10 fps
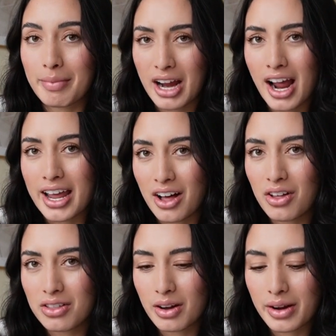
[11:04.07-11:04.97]
my eye
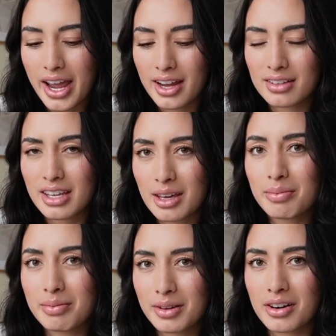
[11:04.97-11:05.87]
health, okay?
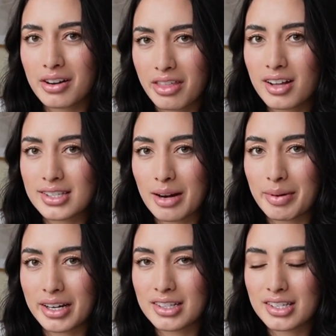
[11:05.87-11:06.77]
Keep your thoughts and
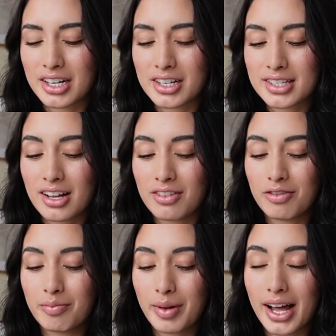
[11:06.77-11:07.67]
opinions to yourself.
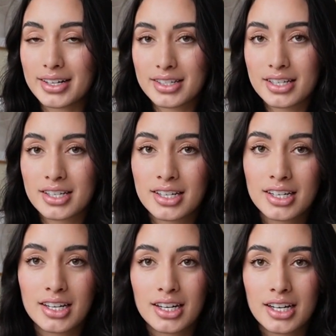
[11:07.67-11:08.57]
But
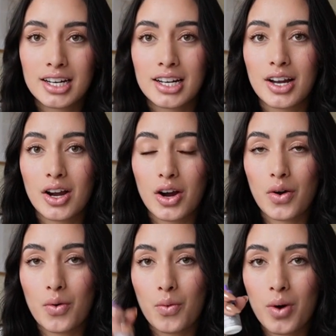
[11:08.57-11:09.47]

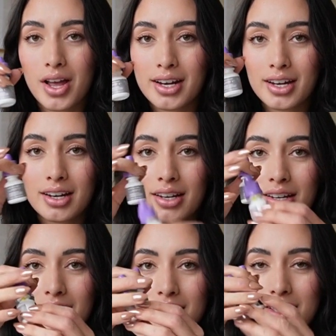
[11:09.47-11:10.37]
1,
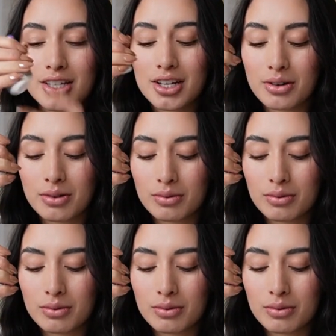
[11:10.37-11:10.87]
2,